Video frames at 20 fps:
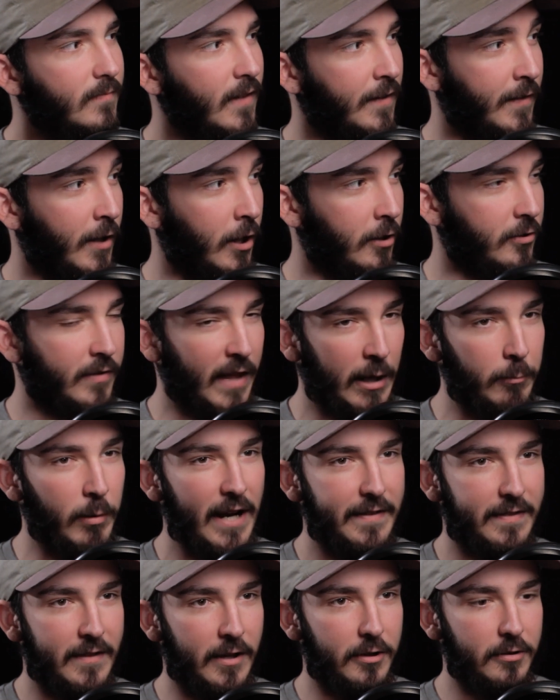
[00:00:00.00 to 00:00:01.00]
they
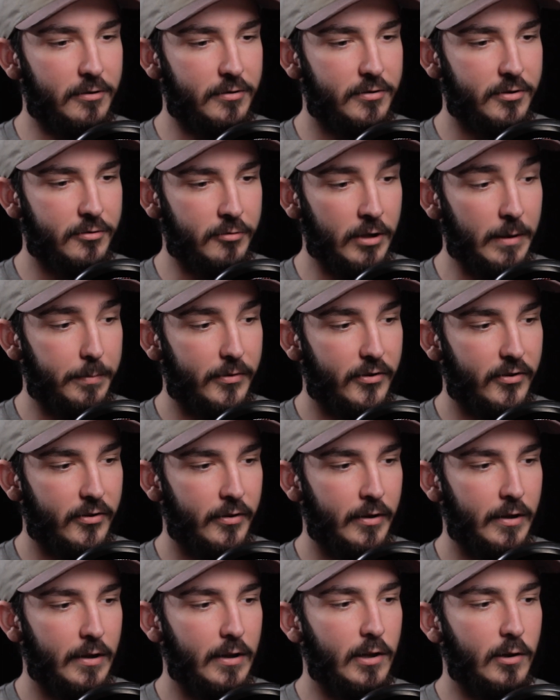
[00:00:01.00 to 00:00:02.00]
write their scripts
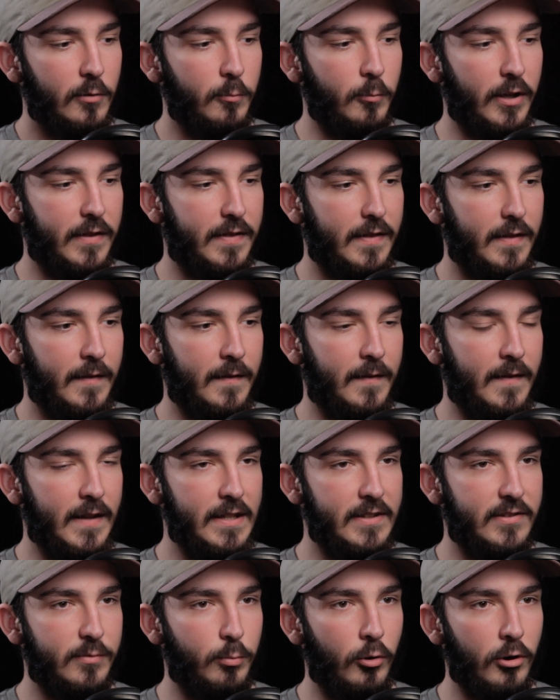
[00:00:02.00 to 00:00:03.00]
with
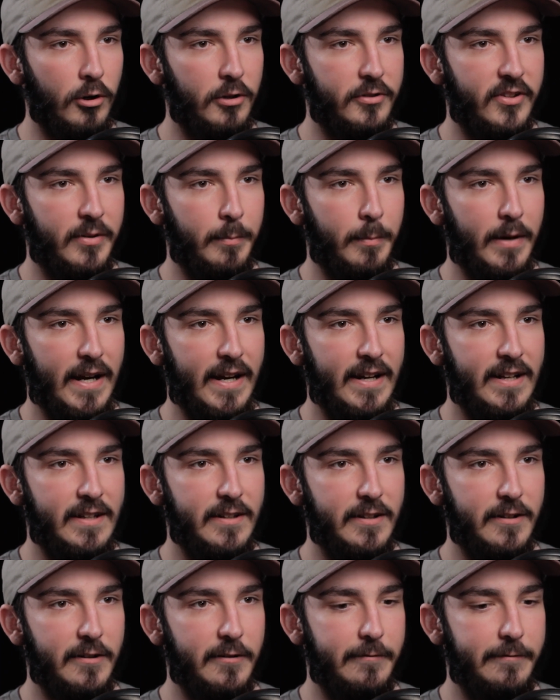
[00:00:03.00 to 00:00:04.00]
these words in
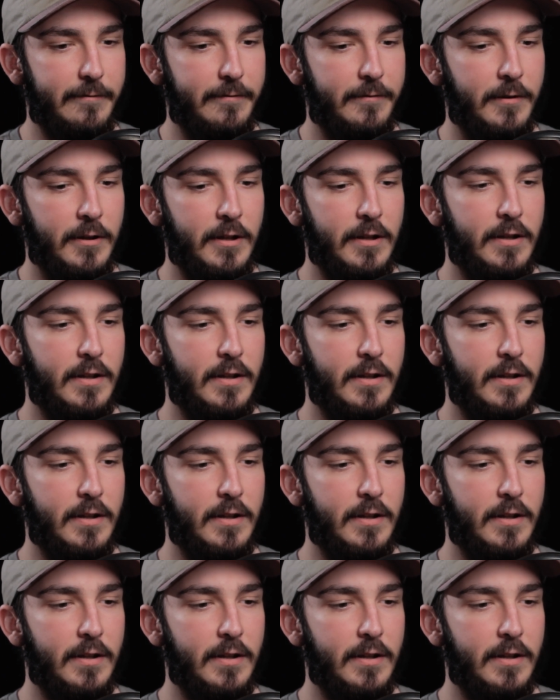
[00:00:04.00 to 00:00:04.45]
mind of.